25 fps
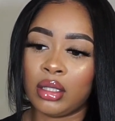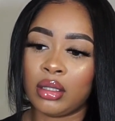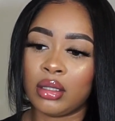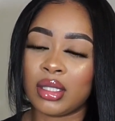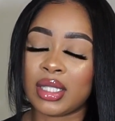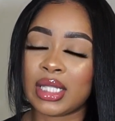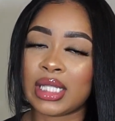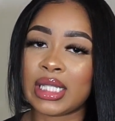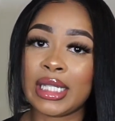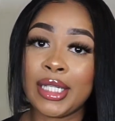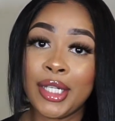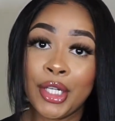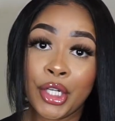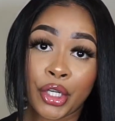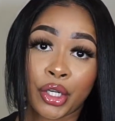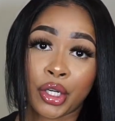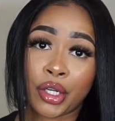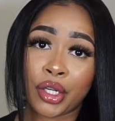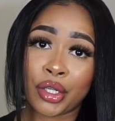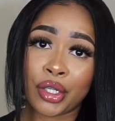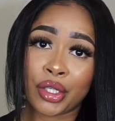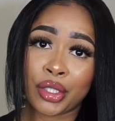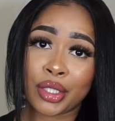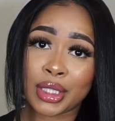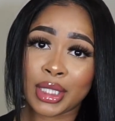
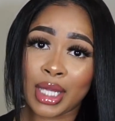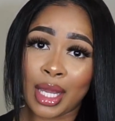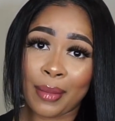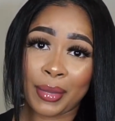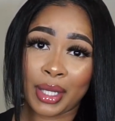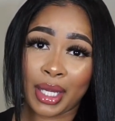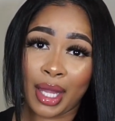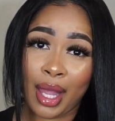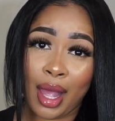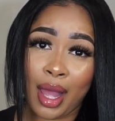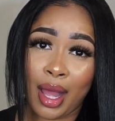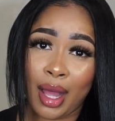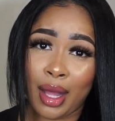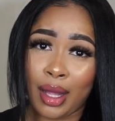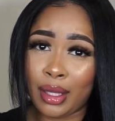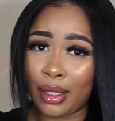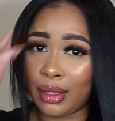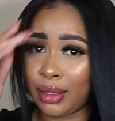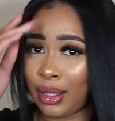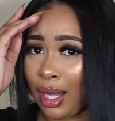sneaker type of gal.